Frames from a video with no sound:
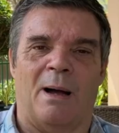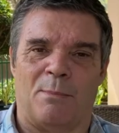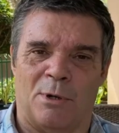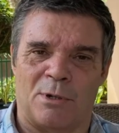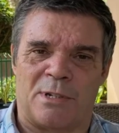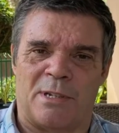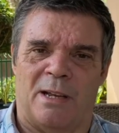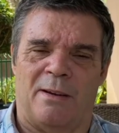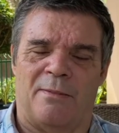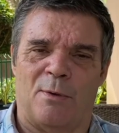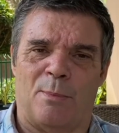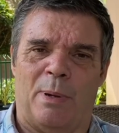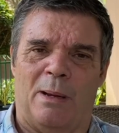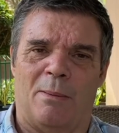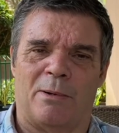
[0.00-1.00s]
I'm not saying for
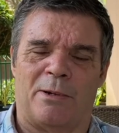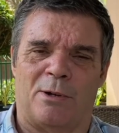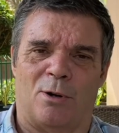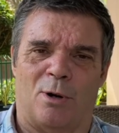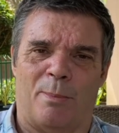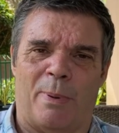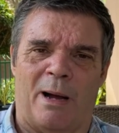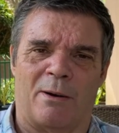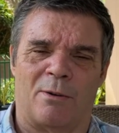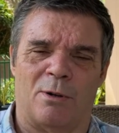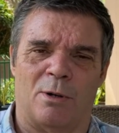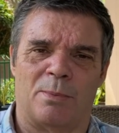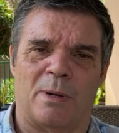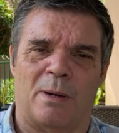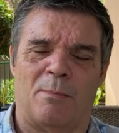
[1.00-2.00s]
people to go
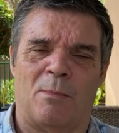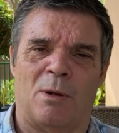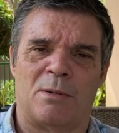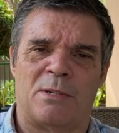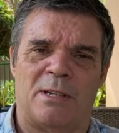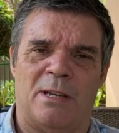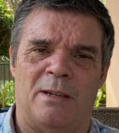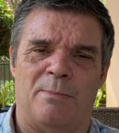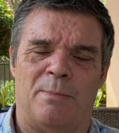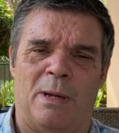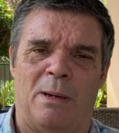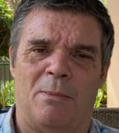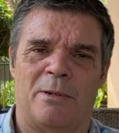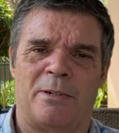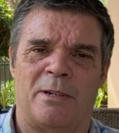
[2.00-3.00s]
bankrupt. I'm not saying
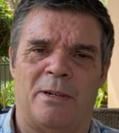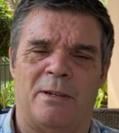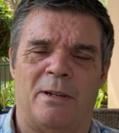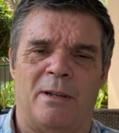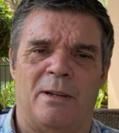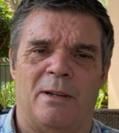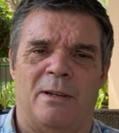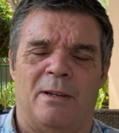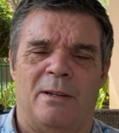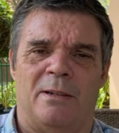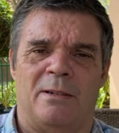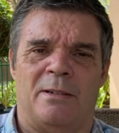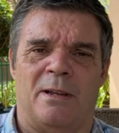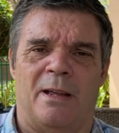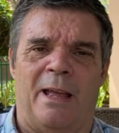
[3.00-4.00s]
people to
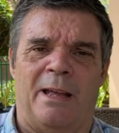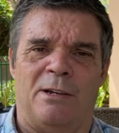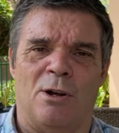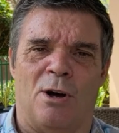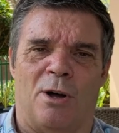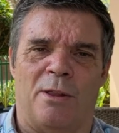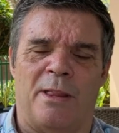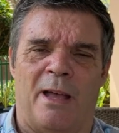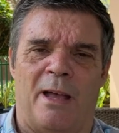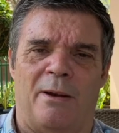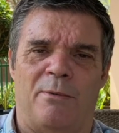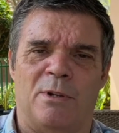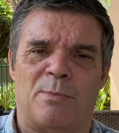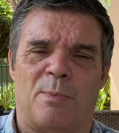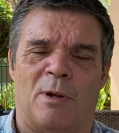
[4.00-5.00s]
ignore their
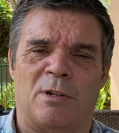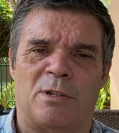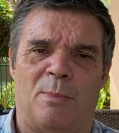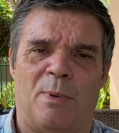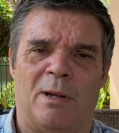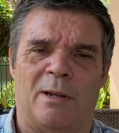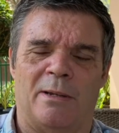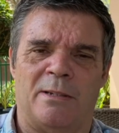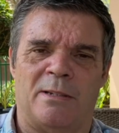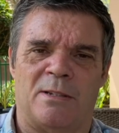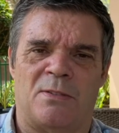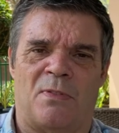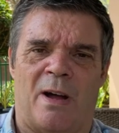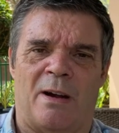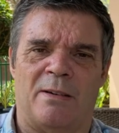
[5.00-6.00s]
responsibilities as
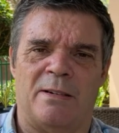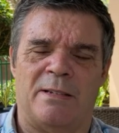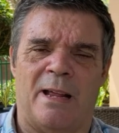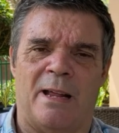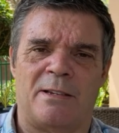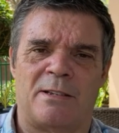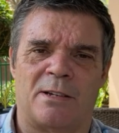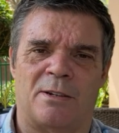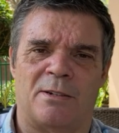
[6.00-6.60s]
far as debts are